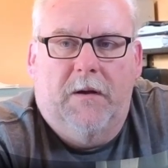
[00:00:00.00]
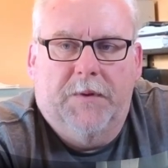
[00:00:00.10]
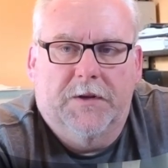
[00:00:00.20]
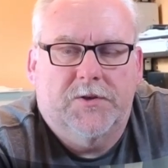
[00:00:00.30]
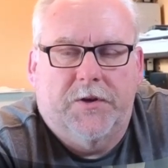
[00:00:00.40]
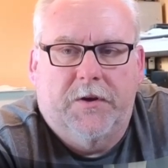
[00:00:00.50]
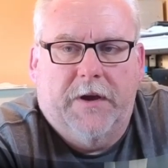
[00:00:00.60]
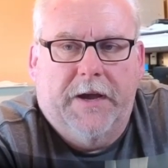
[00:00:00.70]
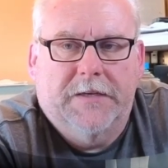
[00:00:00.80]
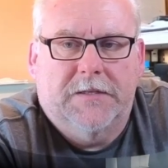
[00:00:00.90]
I'm going to show you
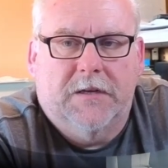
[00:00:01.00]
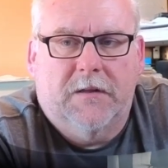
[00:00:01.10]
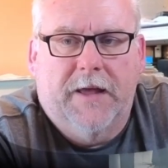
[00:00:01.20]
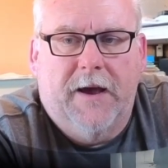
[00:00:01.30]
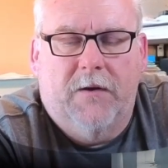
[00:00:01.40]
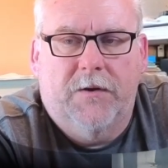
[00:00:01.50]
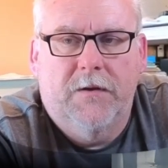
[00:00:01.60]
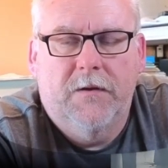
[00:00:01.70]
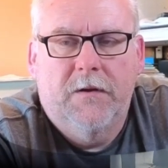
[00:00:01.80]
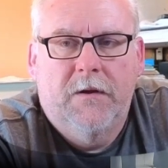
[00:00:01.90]
guys the cloud,
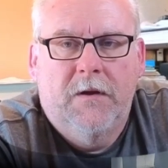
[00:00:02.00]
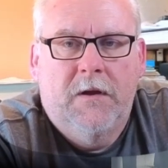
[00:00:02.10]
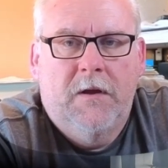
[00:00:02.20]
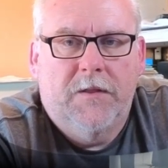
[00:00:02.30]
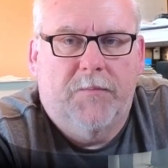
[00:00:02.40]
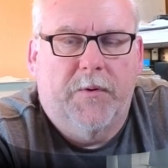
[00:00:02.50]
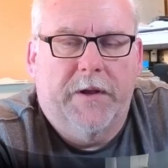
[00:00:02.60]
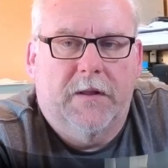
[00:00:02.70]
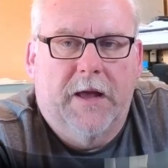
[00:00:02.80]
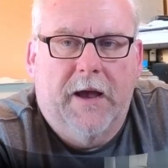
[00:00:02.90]
the
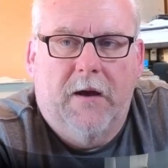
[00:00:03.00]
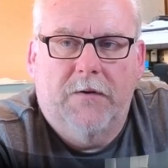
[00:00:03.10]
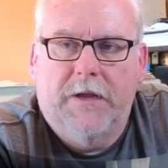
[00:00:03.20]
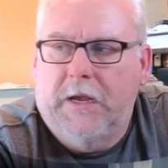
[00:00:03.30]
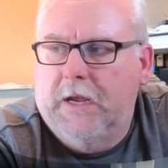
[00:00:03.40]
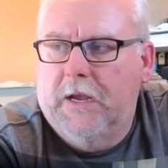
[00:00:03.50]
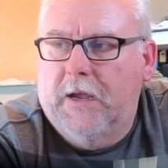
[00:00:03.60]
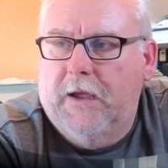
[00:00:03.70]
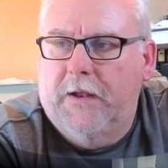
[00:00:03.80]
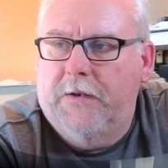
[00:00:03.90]
point cloud,
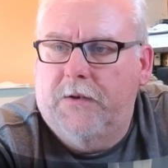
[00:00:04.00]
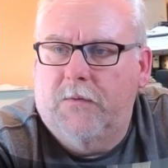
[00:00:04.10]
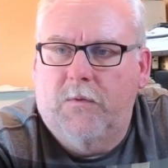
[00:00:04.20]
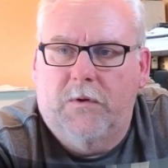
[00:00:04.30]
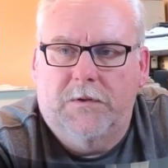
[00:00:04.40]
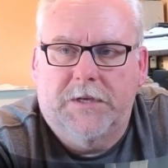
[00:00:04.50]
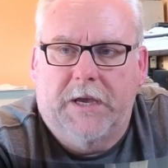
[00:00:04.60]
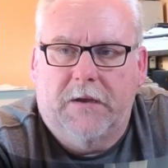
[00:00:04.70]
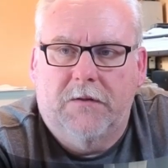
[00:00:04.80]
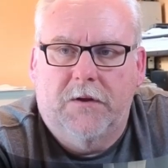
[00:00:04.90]
and we'll
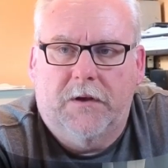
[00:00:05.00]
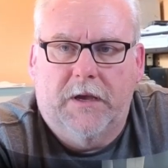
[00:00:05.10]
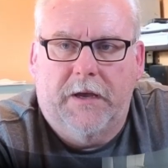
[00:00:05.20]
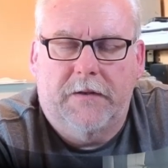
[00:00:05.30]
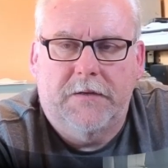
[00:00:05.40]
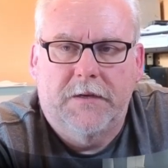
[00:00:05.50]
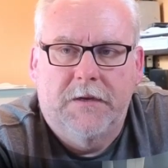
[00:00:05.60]
take a look at